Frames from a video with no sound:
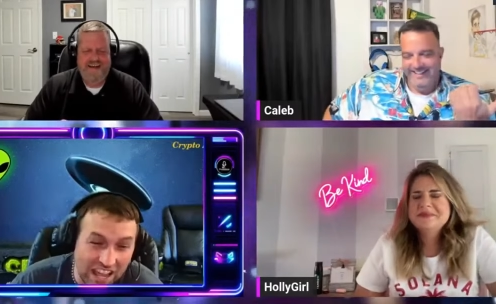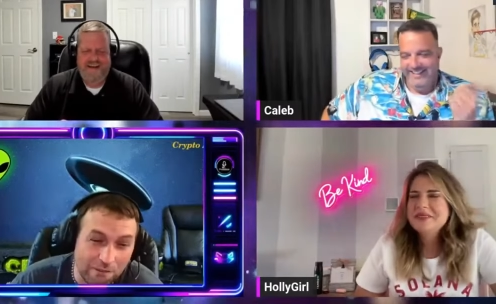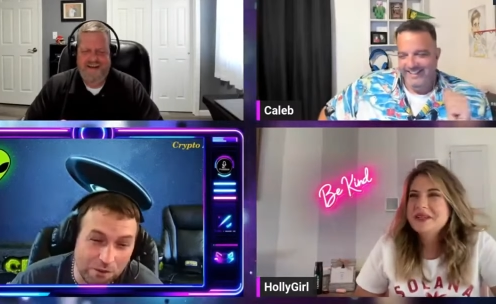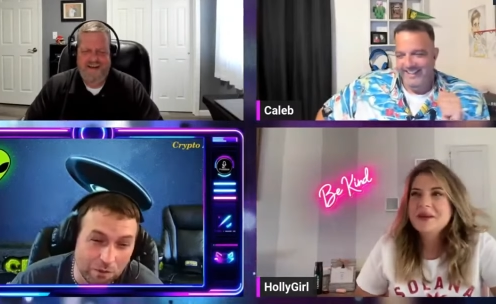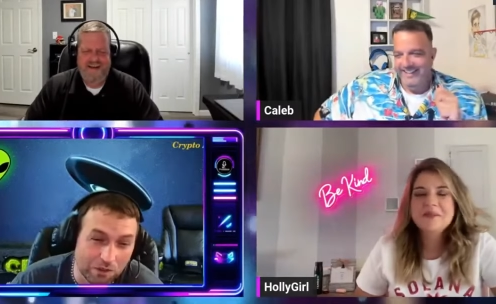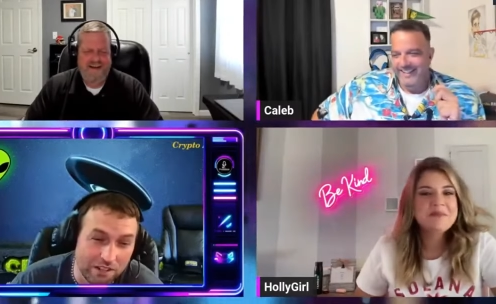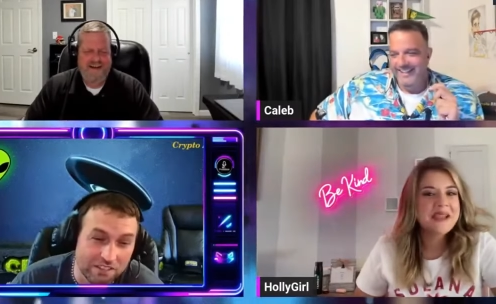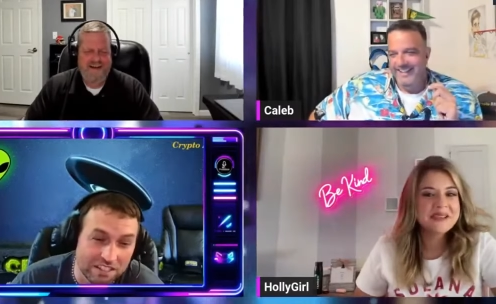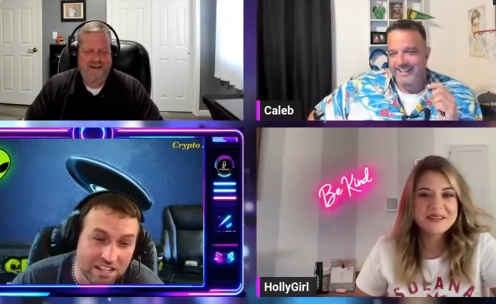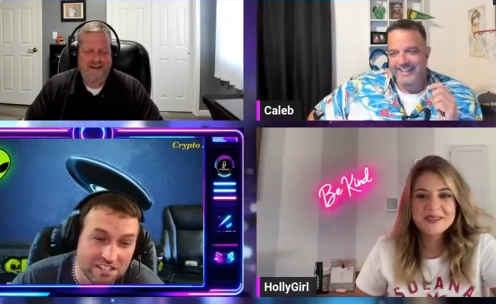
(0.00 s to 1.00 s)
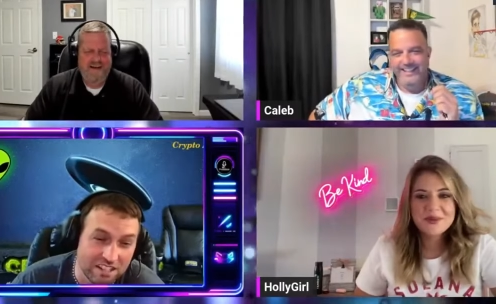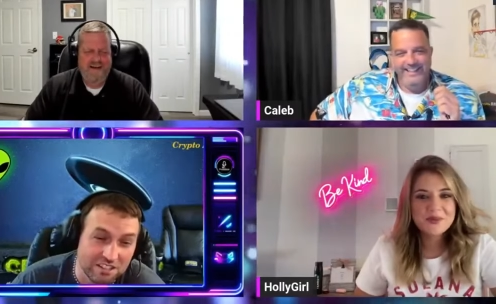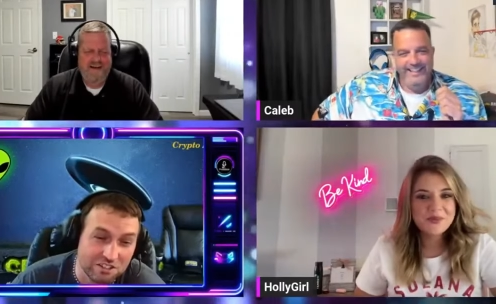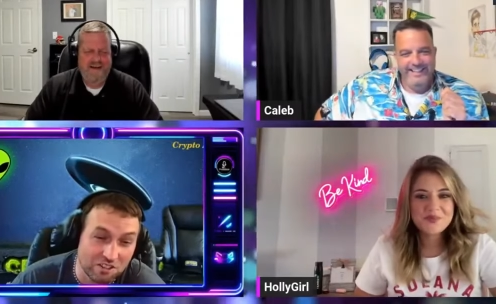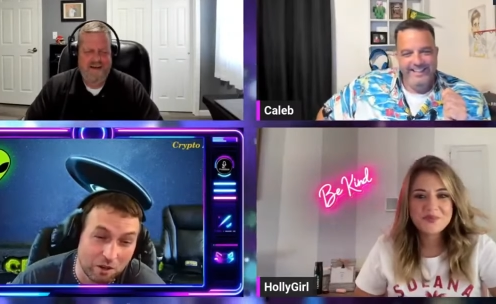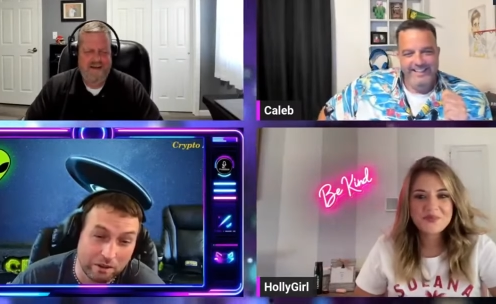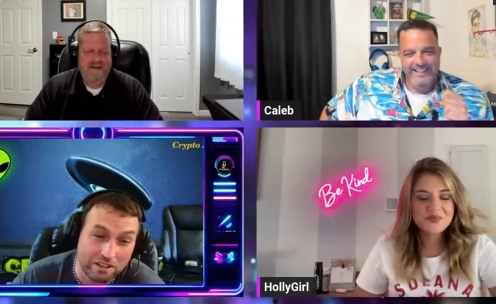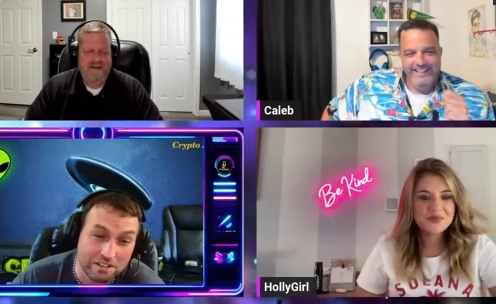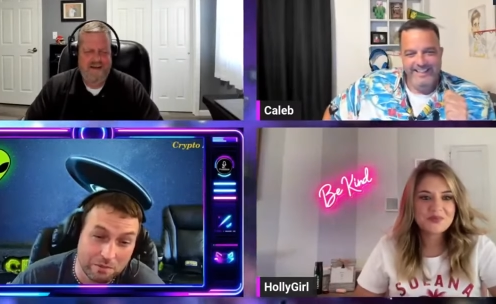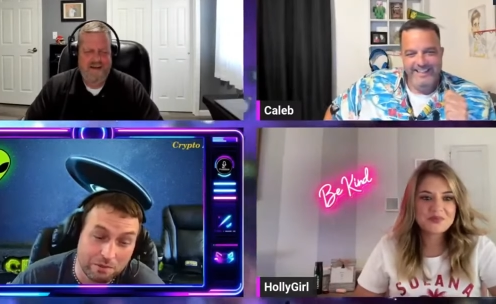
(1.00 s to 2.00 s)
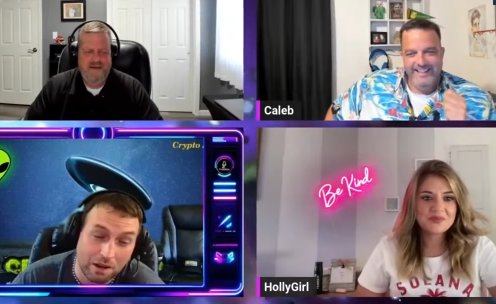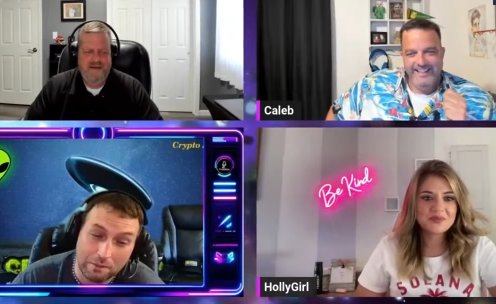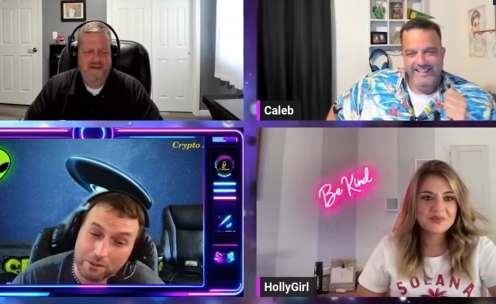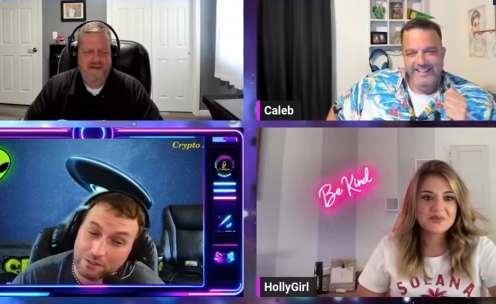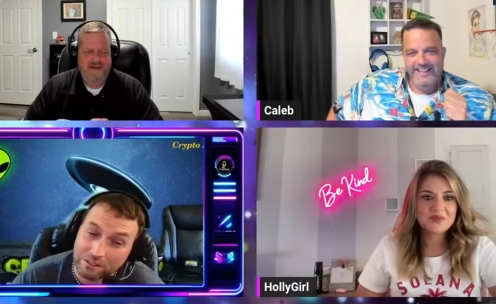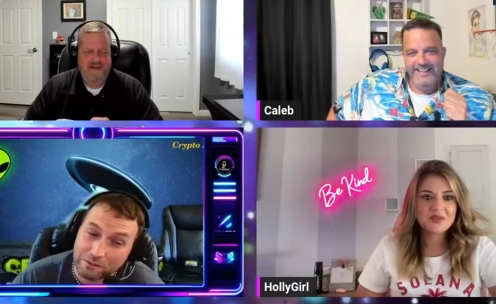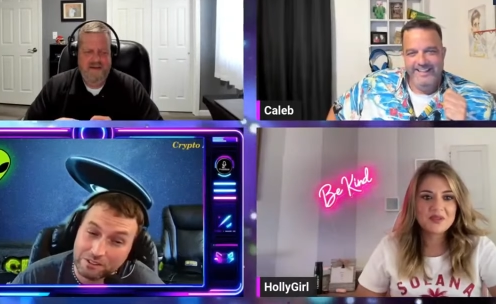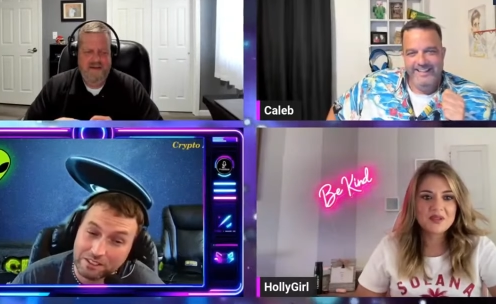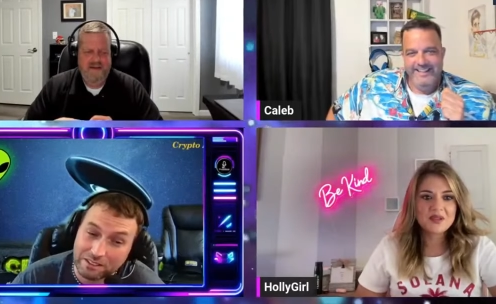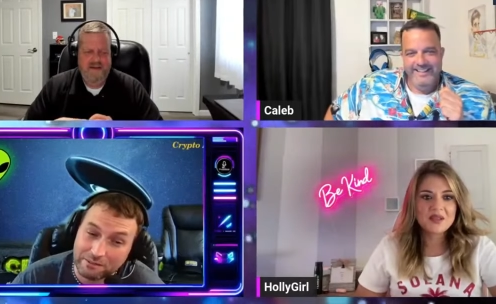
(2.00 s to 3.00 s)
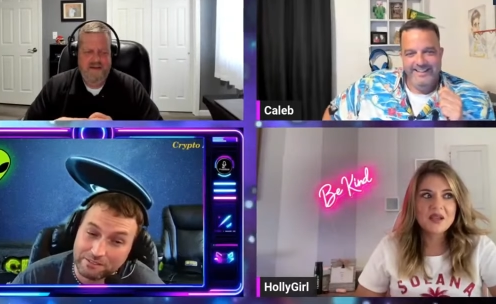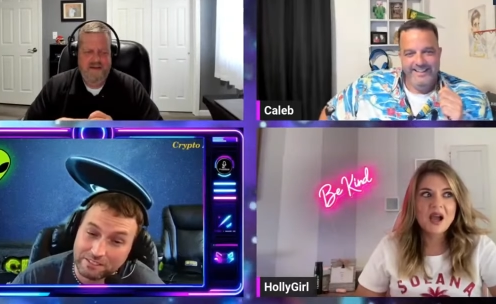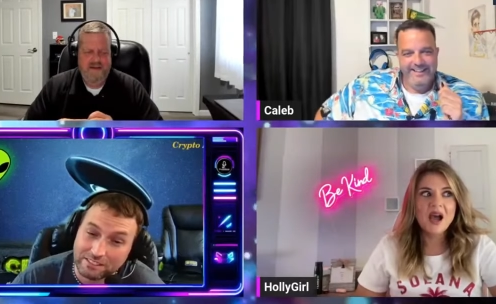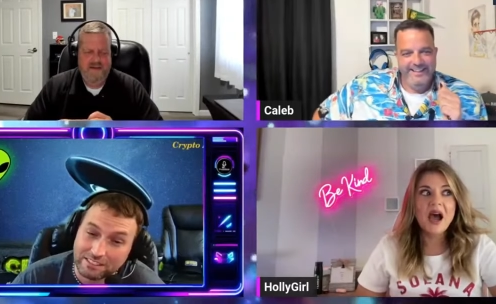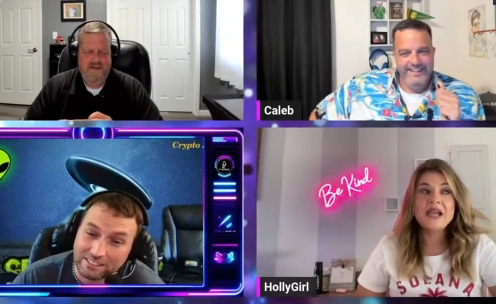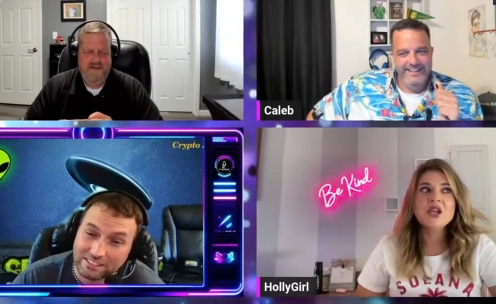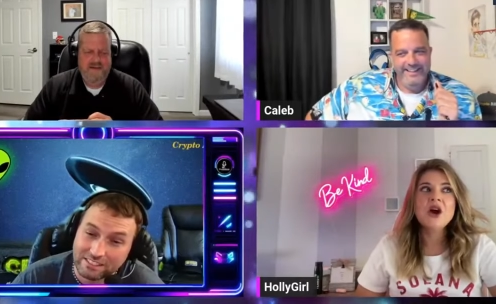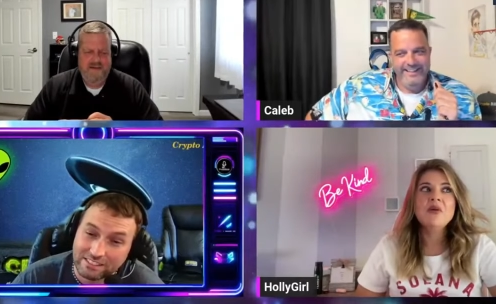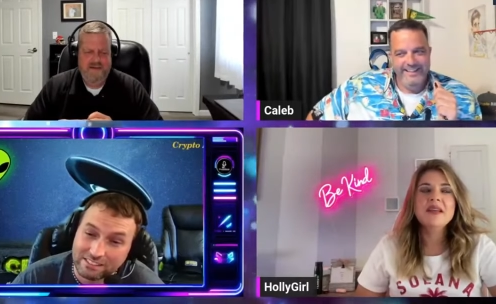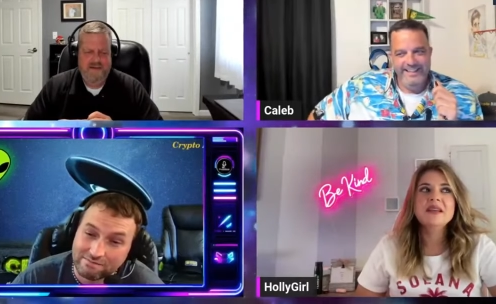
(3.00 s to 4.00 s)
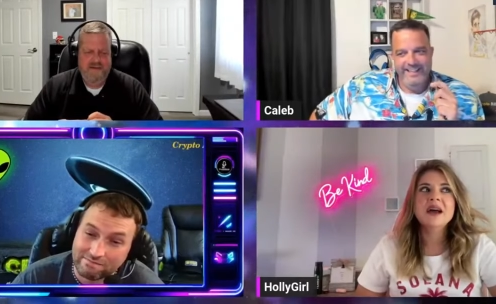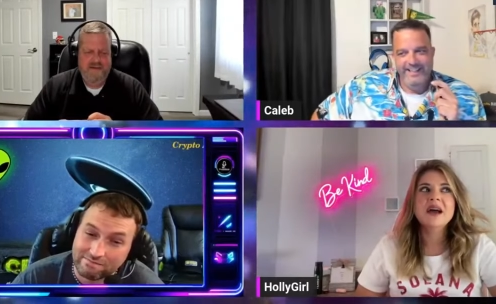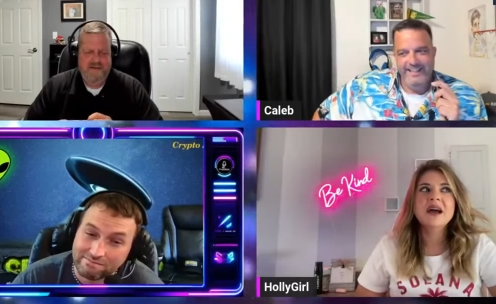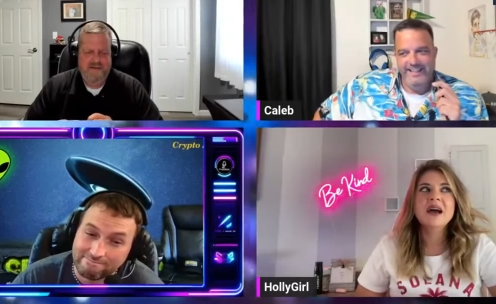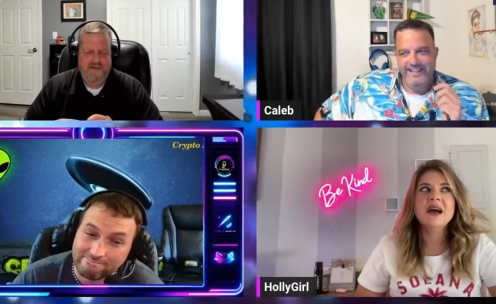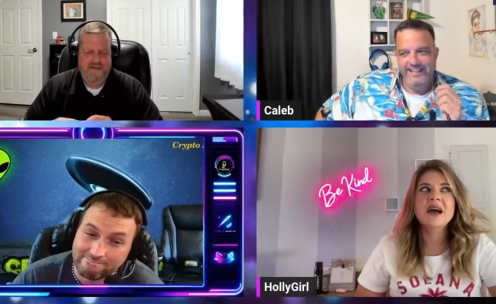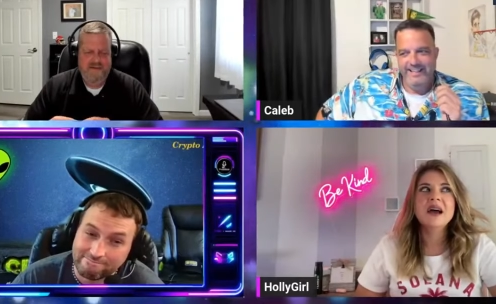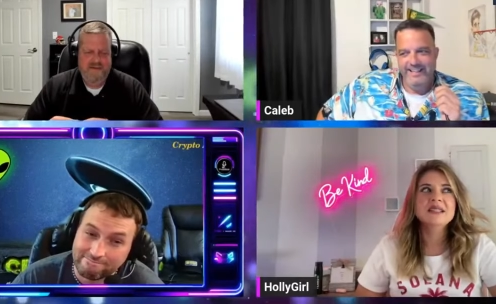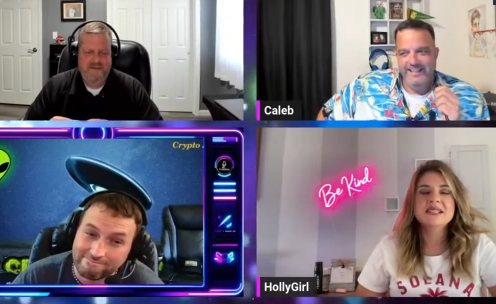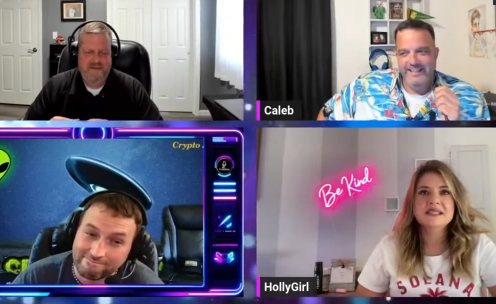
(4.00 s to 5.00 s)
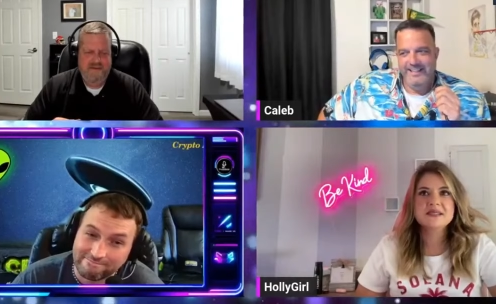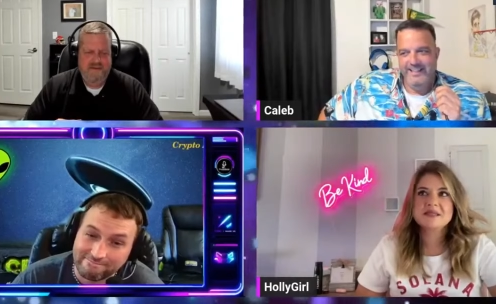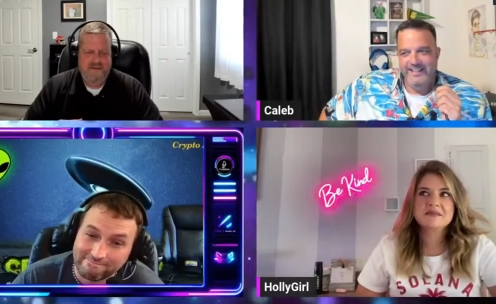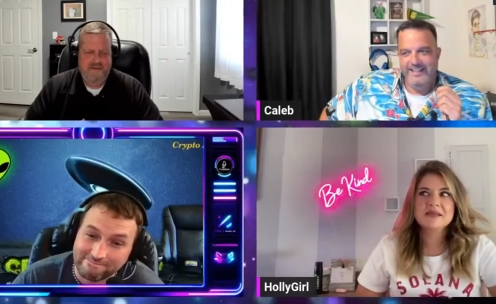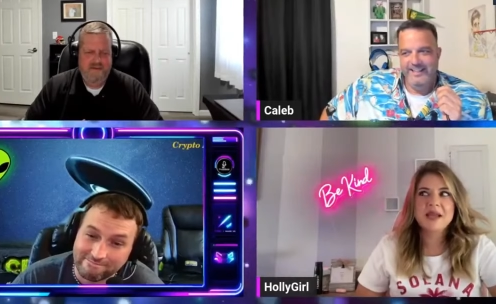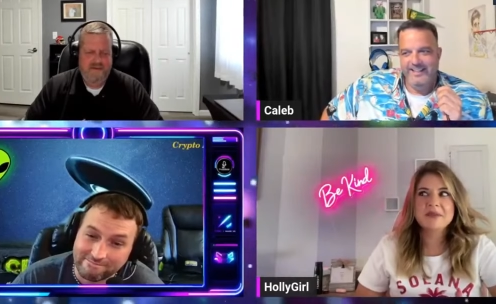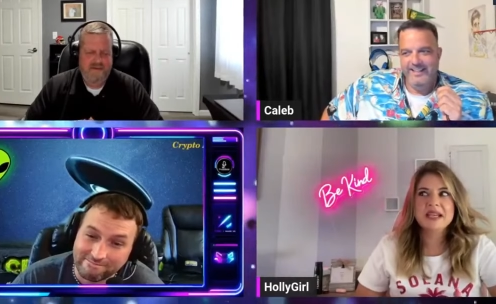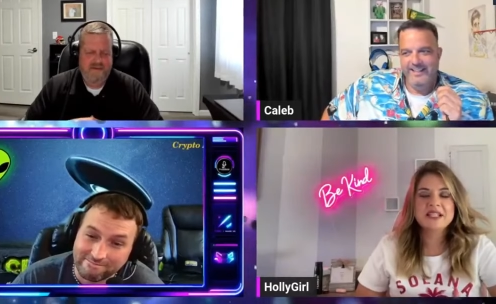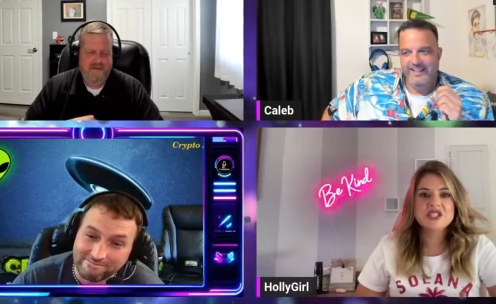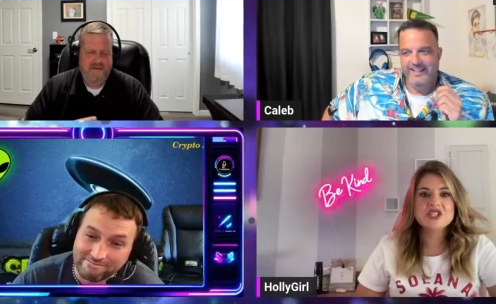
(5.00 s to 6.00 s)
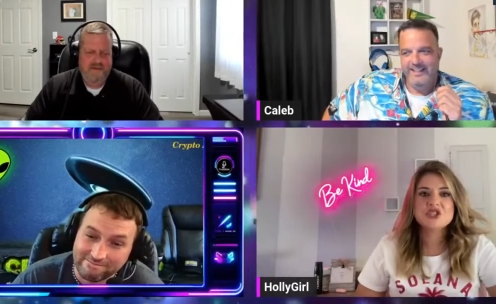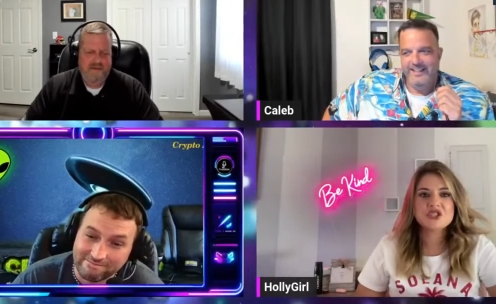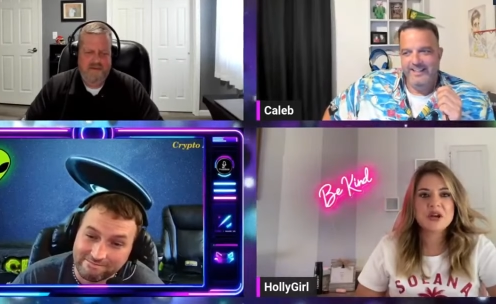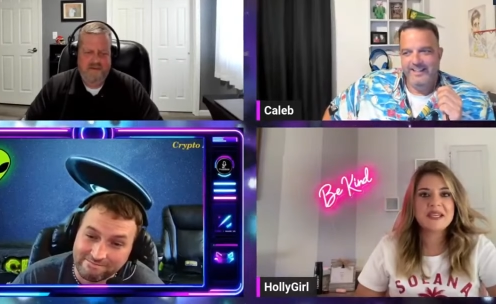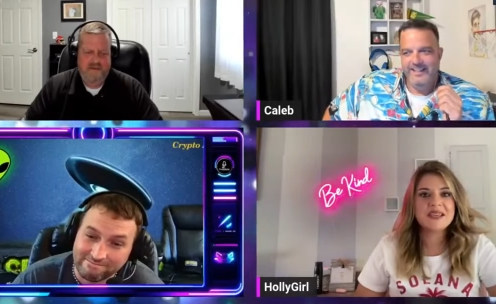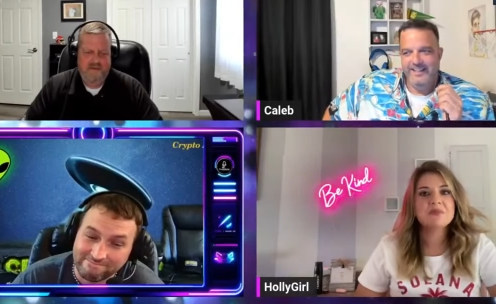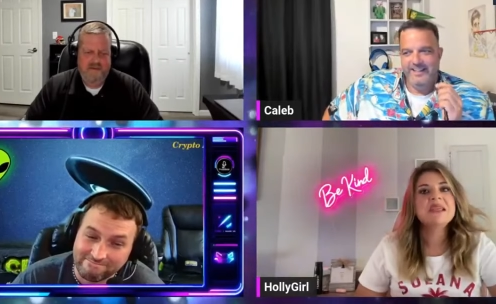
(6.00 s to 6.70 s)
Speaker 1: hey, if you believed it tasted like strawberries, it probably really would have.
Speaker 2: I know, and I didn't. I mean, I just drink it